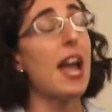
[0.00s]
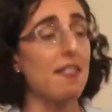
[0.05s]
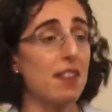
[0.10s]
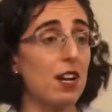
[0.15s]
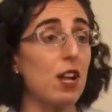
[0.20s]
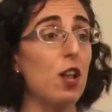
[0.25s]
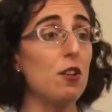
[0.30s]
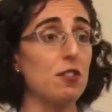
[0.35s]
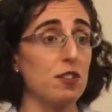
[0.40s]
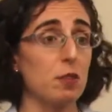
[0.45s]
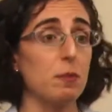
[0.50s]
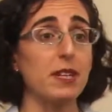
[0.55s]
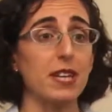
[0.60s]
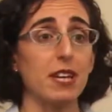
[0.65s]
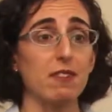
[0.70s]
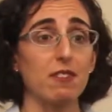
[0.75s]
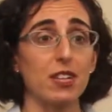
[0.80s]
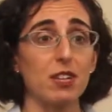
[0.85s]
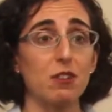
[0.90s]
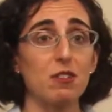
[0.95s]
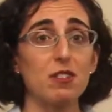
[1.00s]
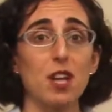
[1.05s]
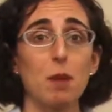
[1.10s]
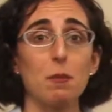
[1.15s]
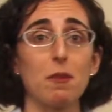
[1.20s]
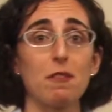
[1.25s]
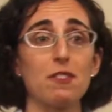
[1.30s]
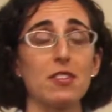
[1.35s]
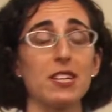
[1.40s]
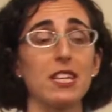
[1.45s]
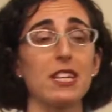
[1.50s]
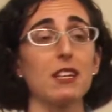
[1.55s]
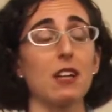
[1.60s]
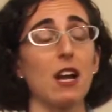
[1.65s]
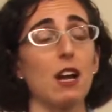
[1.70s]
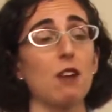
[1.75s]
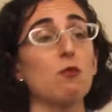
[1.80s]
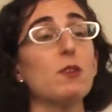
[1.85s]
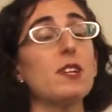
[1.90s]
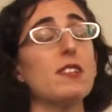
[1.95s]
and then I'll also be giving you some of the
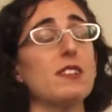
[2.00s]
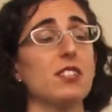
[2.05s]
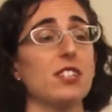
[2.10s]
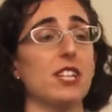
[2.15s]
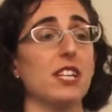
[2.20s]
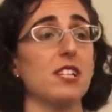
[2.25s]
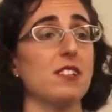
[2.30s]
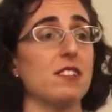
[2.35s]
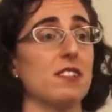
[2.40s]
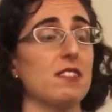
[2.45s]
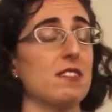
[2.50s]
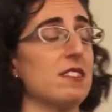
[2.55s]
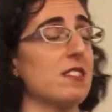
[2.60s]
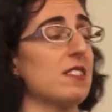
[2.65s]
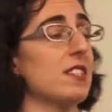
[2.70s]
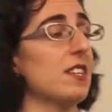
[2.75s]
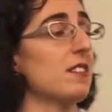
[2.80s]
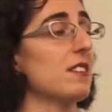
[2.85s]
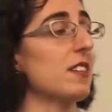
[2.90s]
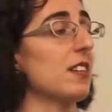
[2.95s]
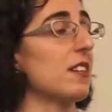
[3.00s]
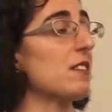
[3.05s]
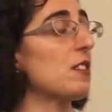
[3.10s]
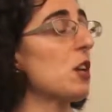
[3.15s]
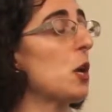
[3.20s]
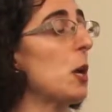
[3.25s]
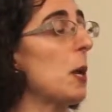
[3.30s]
recent changes in statistics.